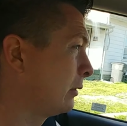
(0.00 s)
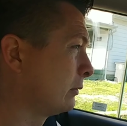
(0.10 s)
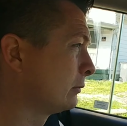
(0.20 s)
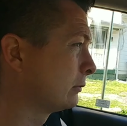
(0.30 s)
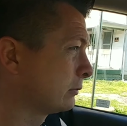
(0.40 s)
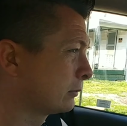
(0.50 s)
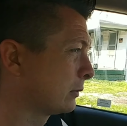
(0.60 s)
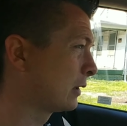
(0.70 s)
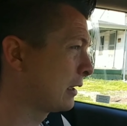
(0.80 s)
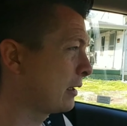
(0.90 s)
No, it was longer
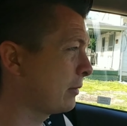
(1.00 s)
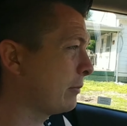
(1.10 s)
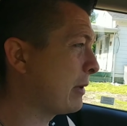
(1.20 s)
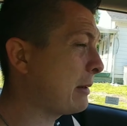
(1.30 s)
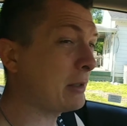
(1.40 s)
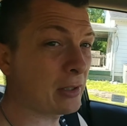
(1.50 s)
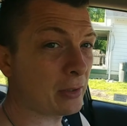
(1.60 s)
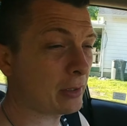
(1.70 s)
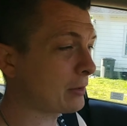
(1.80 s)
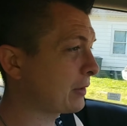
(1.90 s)
than a year. Maybe
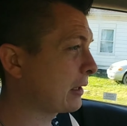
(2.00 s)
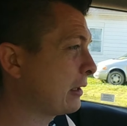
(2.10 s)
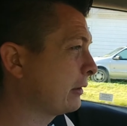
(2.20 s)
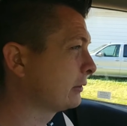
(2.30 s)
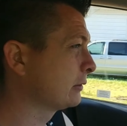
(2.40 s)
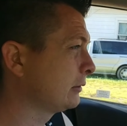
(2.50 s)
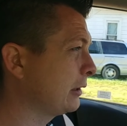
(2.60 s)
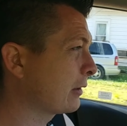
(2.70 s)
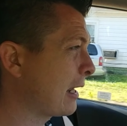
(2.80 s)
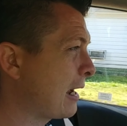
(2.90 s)
two years ago,
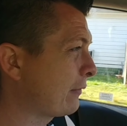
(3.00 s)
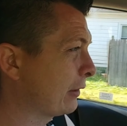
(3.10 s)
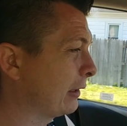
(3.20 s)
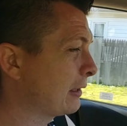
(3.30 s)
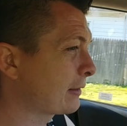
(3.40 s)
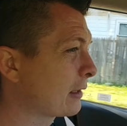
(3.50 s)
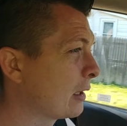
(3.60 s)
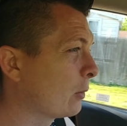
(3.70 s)
year and a half at least.